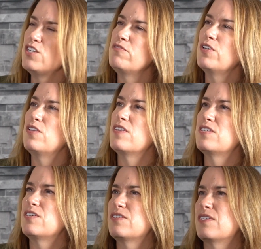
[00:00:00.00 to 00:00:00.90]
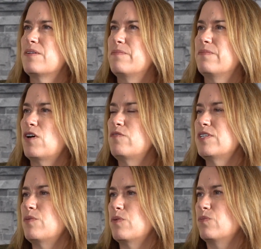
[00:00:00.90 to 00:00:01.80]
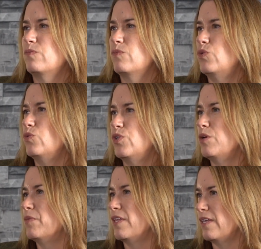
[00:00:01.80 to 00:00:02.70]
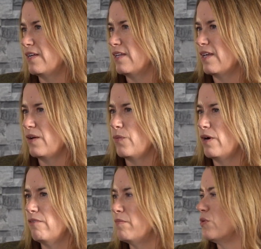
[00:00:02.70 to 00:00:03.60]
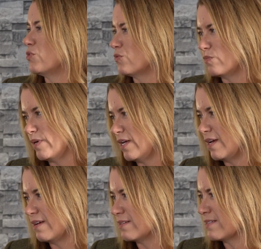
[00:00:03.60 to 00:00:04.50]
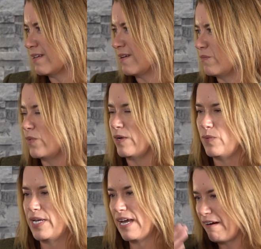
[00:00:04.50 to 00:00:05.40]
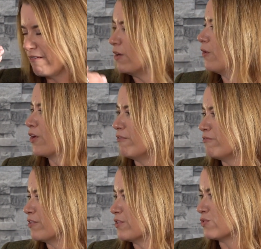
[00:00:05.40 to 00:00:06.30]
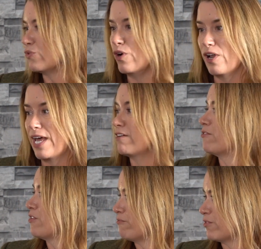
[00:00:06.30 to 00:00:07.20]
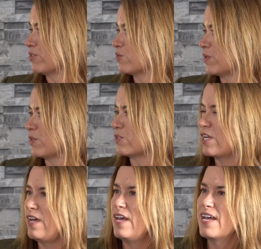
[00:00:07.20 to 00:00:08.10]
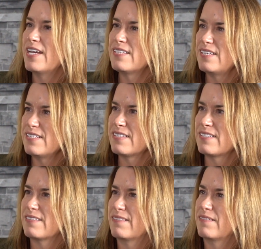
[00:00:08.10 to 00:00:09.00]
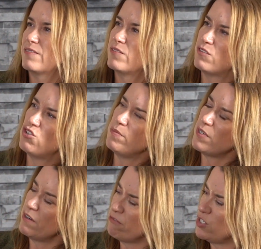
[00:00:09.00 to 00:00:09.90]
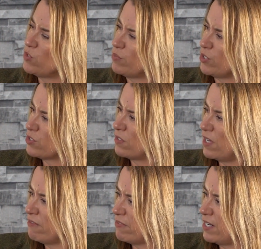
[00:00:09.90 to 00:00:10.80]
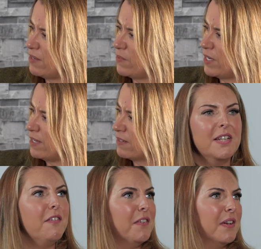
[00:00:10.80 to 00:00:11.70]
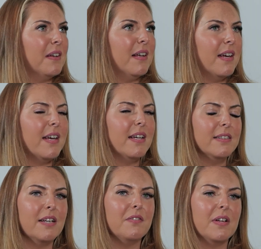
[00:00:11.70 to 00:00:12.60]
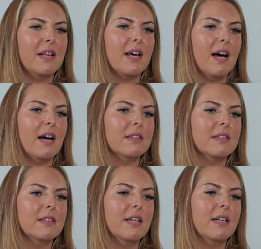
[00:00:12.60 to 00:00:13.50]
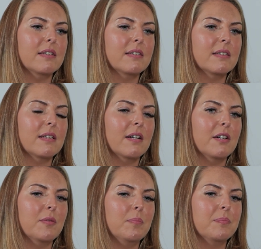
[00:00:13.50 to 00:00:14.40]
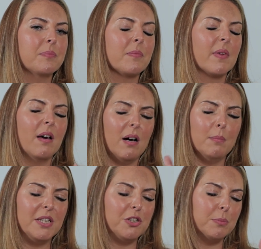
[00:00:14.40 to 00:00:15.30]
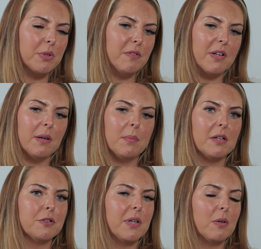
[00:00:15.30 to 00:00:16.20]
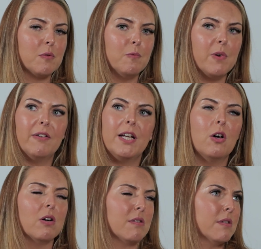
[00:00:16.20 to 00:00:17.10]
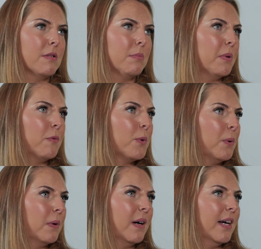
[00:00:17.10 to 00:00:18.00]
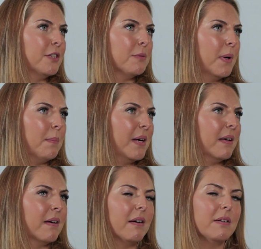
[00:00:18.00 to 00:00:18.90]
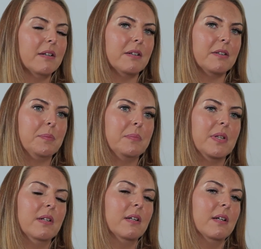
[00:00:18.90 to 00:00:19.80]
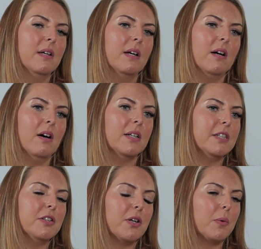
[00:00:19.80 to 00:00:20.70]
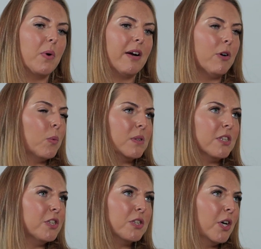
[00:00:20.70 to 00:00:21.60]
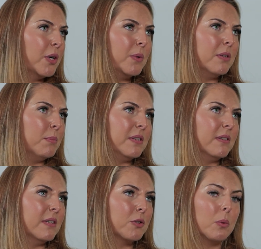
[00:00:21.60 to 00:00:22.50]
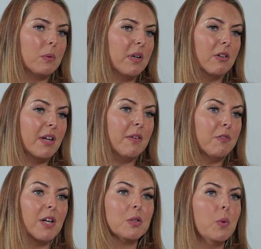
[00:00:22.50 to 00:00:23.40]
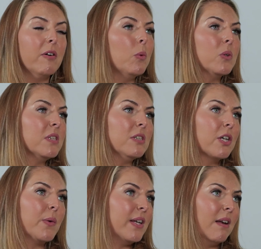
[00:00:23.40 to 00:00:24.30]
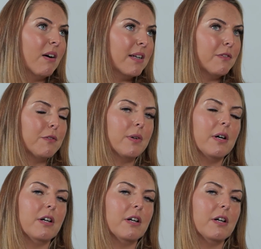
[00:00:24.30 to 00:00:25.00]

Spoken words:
And do you feel that this is obviously we're all human at the end of the day. We are emotional beings. We carry our confidence or our lack of confidence with us. Has this tripped over into your personal life in any way? Definitely. It definitely has. It's, I mentioned briefly at Mastery, I was very lost before Agent Rainmaker. I didn't know where I wanted to go with the business, or in fact, where I wanted to go in life.